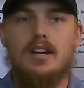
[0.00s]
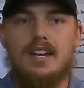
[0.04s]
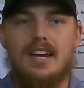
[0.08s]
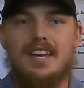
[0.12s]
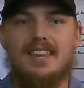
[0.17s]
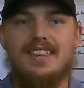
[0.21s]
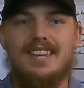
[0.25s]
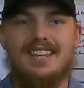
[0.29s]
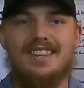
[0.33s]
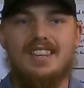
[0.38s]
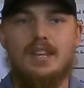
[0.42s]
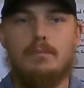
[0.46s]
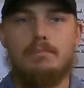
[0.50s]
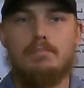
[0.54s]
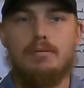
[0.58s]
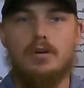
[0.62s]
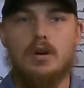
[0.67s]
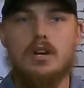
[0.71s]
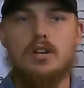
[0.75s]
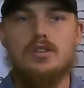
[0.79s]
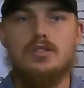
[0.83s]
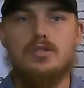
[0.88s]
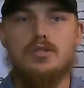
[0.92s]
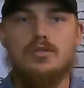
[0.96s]
and then the
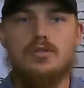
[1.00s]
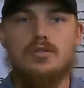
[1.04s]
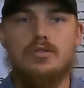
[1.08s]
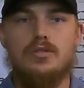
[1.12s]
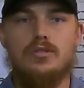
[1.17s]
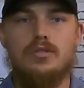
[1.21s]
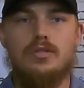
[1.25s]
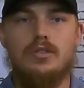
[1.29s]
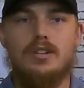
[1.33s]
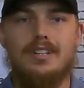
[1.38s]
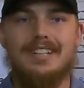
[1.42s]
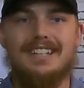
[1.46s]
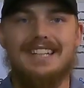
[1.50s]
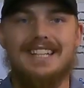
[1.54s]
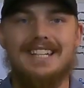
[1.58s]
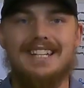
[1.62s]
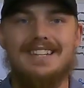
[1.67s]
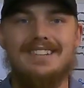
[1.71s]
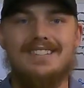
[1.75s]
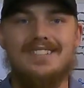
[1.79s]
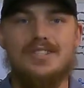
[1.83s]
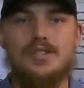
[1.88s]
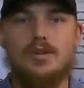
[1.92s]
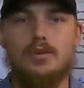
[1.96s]
pressure
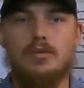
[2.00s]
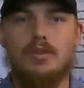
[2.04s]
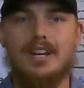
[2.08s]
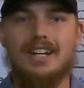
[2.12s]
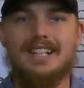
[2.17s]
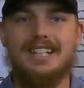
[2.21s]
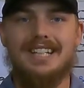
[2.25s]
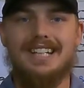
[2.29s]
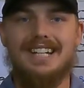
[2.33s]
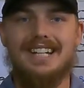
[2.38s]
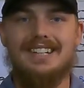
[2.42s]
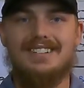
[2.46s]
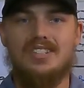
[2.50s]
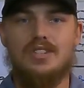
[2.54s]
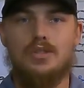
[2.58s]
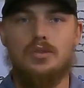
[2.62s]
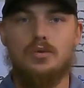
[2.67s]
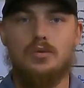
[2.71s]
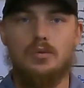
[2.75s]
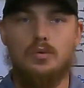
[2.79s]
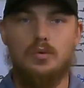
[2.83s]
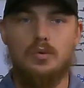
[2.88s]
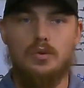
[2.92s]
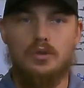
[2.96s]
leads directly
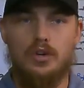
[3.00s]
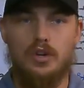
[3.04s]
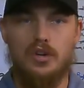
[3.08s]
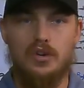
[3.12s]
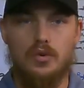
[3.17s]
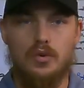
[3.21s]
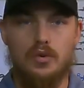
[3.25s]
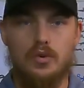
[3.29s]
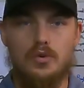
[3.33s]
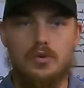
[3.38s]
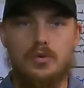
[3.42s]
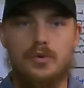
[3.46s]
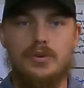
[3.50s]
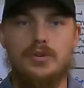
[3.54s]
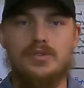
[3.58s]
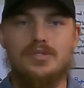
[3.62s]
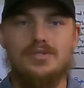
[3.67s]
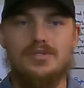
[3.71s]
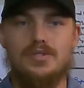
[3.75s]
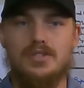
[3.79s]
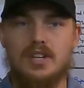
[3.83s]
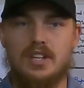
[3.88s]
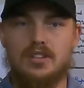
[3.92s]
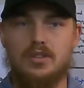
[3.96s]
into neural
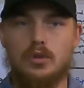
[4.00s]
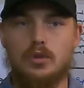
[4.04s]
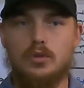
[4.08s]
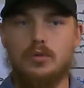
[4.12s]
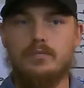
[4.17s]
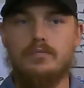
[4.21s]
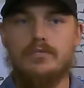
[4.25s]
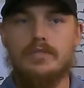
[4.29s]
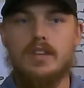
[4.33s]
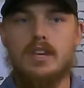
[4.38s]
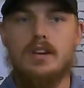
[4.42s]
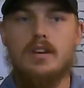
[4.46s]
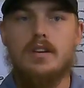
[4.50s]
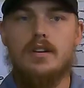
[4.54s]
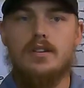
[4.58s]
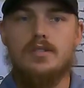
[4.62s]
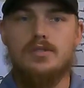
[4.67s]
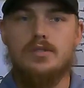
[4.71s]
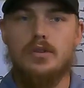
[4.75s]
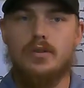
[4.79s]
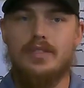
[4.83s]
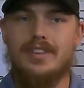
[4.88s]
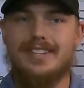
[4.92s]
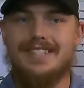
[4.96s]
signal.
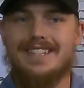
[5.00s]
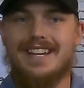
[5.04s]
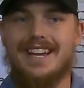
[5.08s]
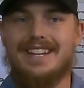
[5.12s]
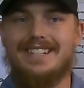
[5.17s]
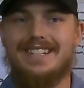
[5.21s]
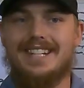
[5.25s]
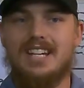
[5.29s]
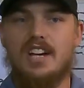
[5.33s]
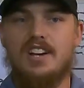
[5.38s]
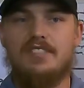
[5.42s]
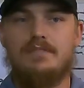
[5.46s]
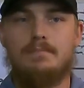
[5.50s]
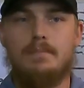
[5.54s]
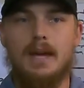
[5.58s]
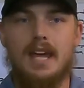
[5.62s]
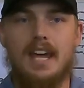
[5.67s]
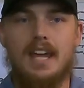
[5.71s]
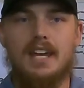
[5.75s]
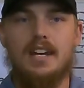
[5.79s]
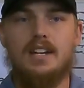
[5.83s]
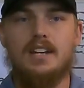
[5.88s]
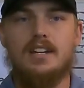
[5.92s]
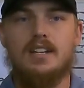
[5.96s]
So this idea of
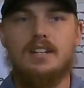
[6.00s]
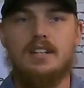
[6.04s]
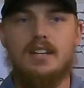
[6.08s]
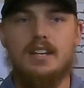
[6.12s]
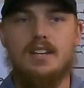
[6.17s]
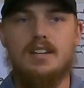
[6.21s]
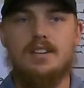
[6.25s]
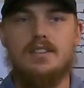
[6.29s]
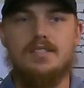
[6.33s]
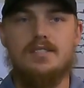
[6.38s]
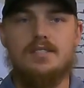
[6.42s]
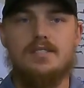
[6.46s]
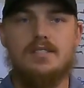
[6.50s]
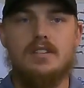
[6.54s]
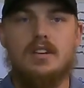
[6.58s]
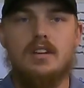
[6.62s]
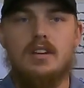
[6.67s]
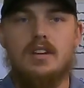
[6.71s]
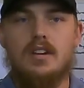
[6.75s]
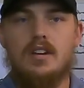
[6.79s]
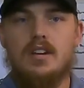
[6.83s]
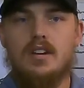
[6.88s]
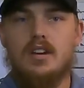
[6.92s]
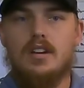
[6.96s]
pain is
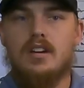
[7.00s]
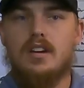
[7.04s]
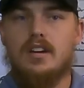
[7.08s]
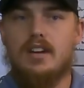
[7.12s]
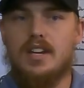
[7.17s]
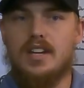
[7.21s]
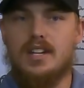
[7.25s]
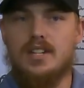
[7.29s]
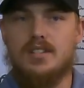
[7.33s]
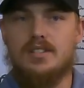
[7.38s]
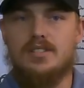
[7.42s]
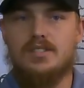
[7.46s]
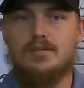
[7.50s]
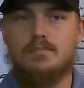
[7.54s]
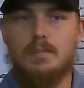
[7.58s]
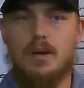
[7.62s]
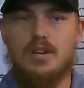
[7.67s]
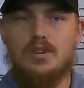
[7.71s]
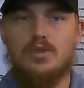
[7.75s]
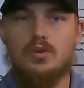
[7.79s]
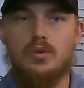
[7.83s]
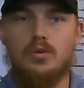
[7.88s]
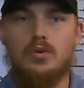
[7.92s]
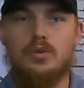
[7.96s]
a
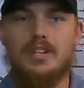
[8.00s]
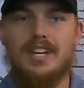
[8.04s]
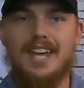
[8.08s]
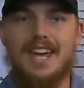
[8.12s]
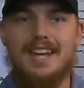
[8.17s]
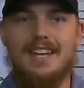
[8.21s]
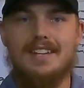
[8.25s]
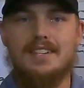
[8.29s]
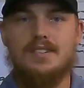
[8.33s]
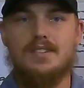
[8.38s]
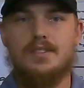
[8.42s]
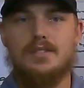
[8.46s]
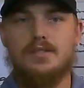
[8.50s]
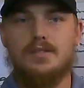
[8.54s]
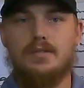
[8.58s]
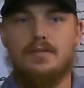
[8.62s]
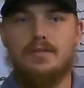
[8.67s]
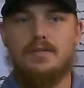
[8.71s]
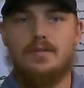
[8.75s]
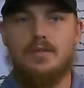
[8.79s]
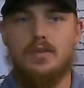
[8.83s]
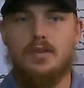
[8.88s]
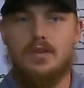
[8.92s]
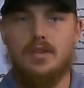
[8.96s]
special case
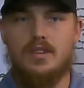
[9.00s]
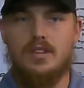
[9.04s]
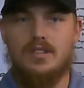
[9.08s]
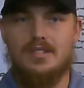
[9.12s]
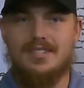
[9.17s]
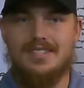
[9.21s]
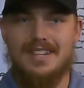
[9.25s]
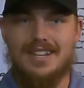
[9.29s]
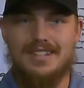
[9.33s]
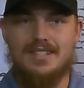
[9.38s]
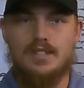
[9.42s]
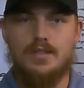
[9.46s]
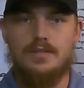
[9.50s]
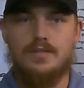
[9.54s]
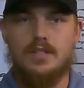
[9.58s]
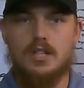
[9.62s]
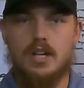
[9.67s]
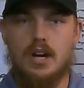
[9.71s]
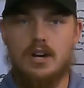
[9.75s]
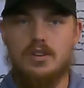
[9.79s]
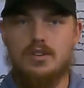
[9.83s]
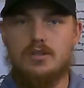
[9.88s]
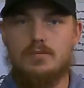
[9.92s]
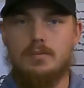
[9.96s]
for the sense of
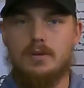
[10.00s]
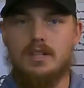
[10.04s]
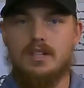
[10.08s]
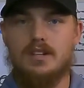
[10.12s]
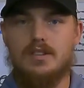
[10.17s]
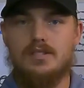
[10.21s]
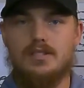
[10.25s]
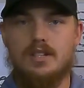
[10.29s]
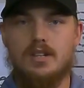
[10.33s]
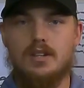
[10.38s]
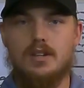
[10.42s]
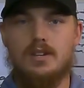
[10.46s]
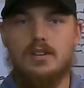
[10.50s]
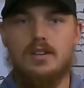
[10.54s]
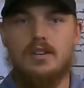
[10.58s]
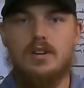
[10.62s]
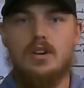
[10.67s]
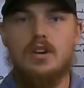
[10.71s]
touch because it